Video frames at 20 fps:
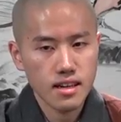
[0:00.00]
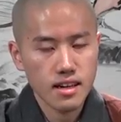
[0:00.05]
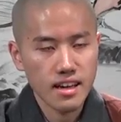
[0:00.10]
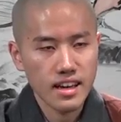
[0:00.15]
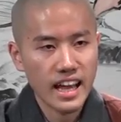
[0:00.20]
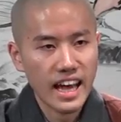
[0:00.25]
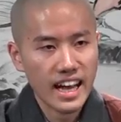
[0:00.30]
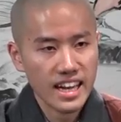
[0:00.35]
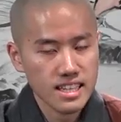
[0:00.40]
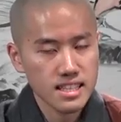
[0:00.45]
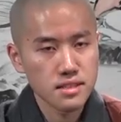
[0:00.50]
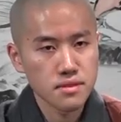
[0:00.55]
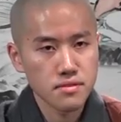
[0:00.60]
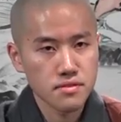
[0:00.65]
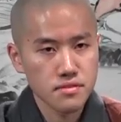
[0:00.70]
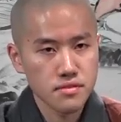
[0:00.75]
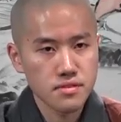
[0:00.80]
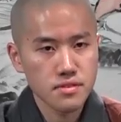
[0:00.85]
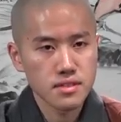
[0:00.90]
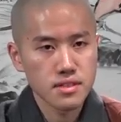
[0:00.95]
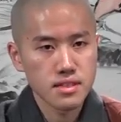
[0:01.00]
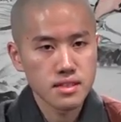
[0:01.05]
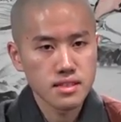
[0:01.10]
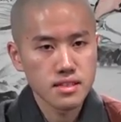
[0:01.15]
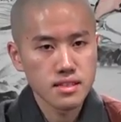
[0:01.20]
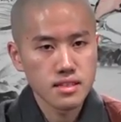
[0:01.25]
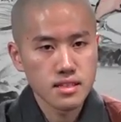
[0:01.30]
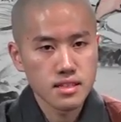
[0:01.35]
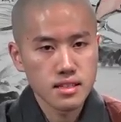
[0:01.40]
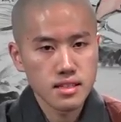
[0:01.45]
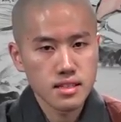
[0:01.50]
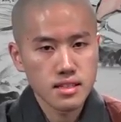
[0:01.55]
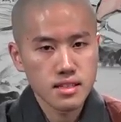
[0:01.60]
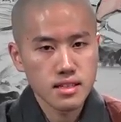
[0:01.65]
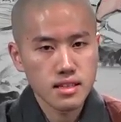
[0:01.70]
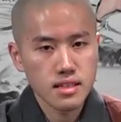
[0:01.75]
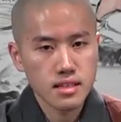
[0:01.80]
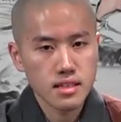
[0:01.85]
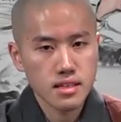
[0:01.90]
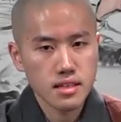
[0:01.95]
active
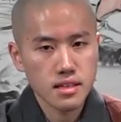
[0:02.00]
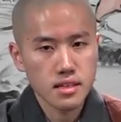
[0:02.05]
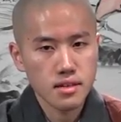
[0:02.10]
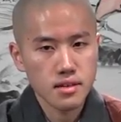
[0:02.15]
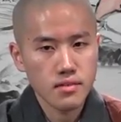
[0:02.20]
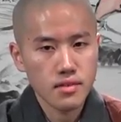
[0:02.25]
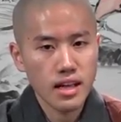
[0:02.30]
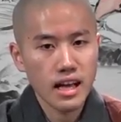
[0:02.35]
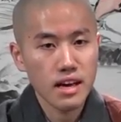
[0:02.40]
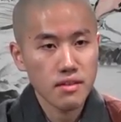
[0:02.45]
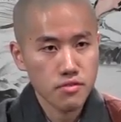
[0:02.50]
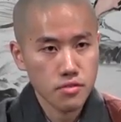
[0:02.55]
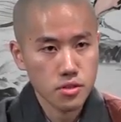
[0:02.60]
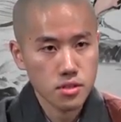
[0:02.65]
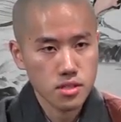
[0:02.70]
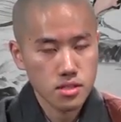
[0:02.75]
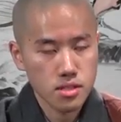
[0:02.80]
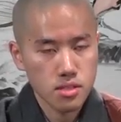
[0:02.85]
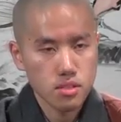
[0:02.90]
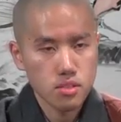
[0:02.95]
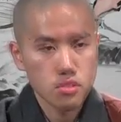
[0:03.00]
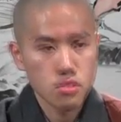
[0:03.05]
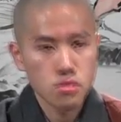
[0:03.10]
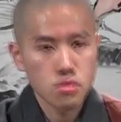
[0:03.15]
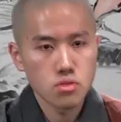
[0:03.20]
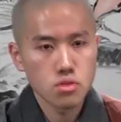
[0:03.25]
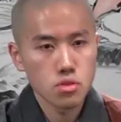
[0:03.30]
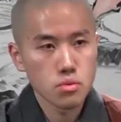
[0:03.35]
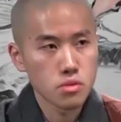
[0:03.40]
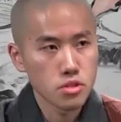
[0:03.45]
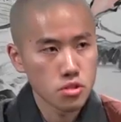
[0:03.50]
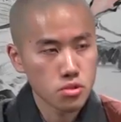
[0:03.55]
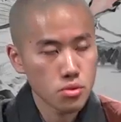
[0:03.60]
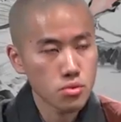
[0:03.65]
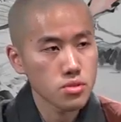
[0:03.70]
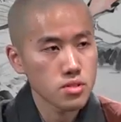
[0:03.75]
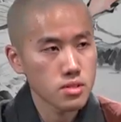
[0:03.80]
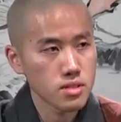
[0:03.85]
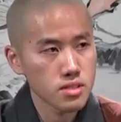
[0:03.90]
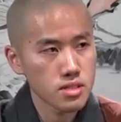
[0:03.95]
effort to
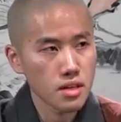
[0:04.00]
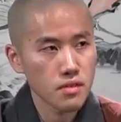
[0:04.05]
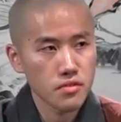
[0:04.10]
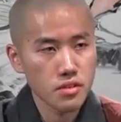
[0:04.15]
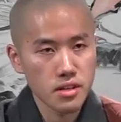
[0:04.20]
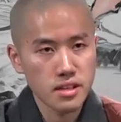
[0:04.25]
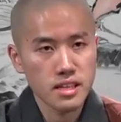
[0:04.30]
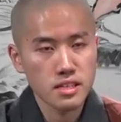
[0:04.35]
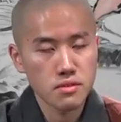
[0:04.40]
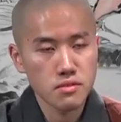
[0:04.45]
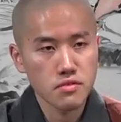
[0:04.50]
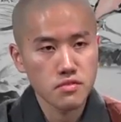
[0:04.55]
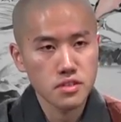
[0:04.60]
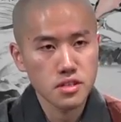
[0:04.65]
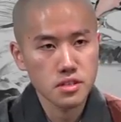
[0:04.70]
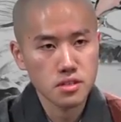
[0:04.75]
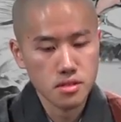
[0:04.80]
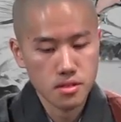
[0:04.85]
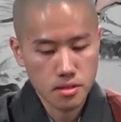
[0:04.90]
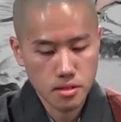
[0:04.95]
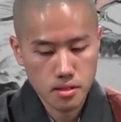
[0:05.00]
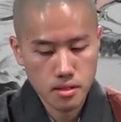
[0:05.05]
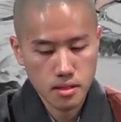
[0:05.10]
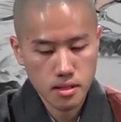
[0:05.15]
reduce the suffering that you feel.